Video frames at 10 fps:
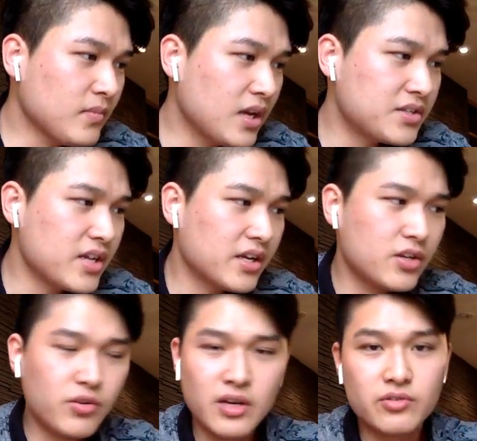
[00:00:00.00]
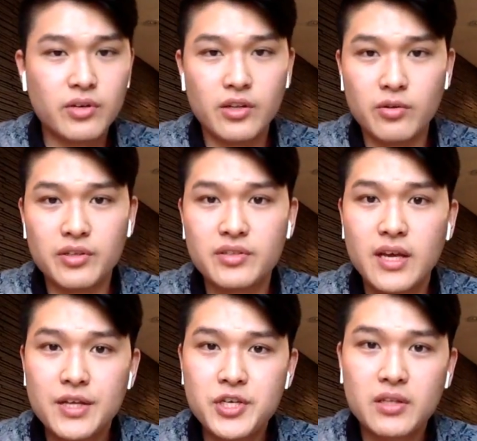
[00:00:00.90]
Second, you guys already know this.
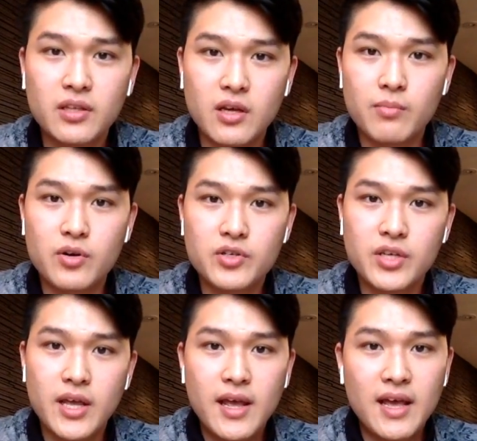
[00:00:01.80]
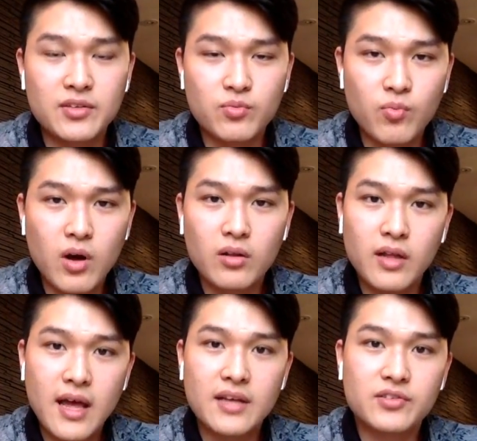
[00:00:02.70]
Check the numbers as well
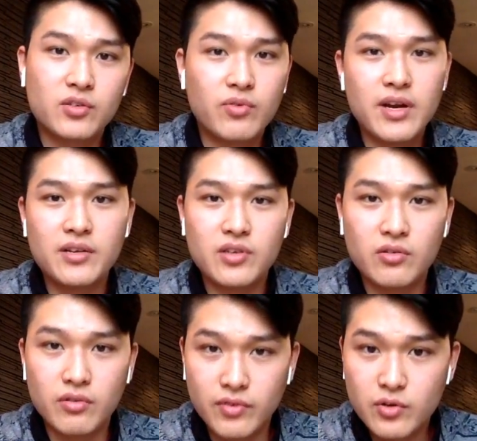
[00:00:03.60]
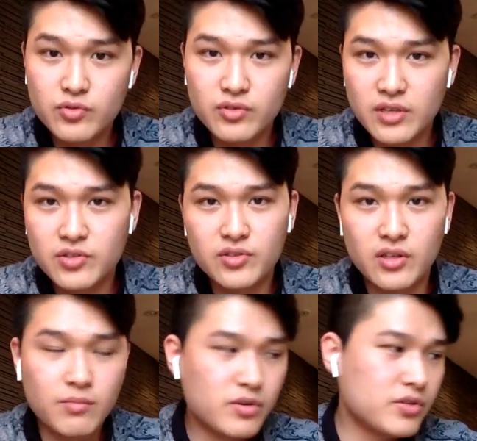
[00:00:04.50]
as the ratings on the reviews, not just the
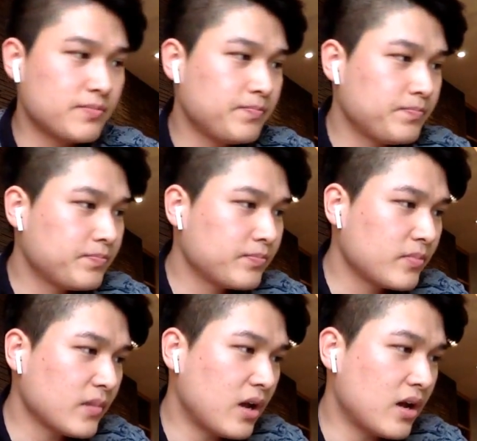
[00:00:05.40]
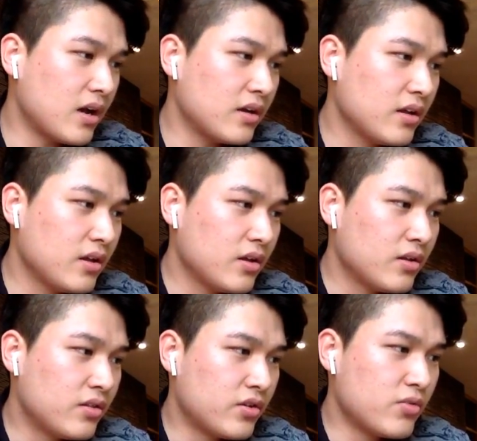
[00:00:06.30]
numbers.
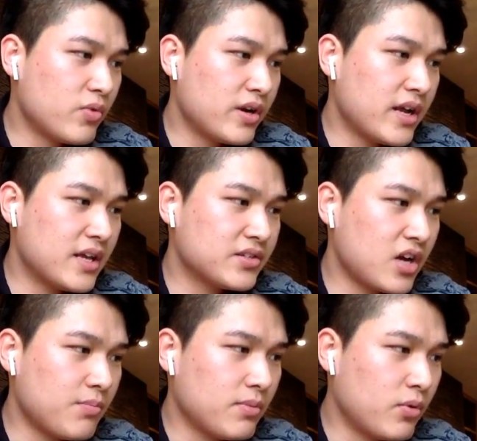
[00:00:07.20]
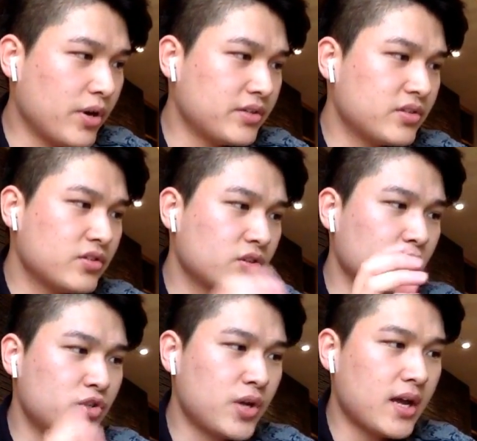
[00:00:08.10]
Third one has a couple points. So
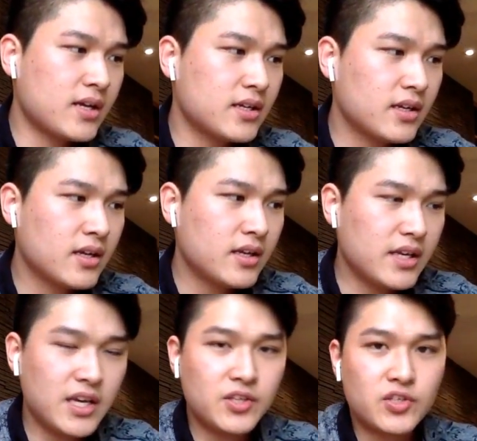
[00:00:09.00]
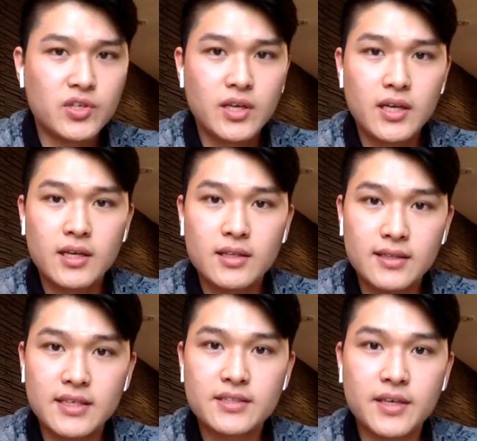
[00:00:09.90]
check each
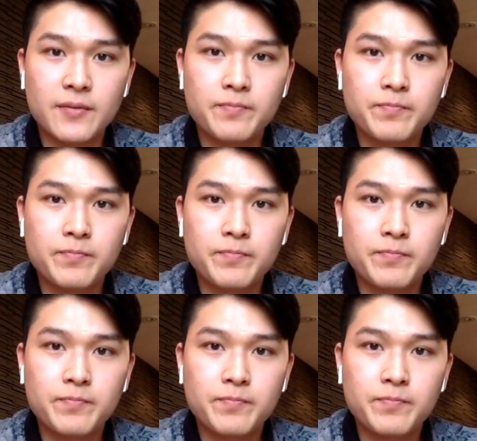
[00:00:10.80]
listing.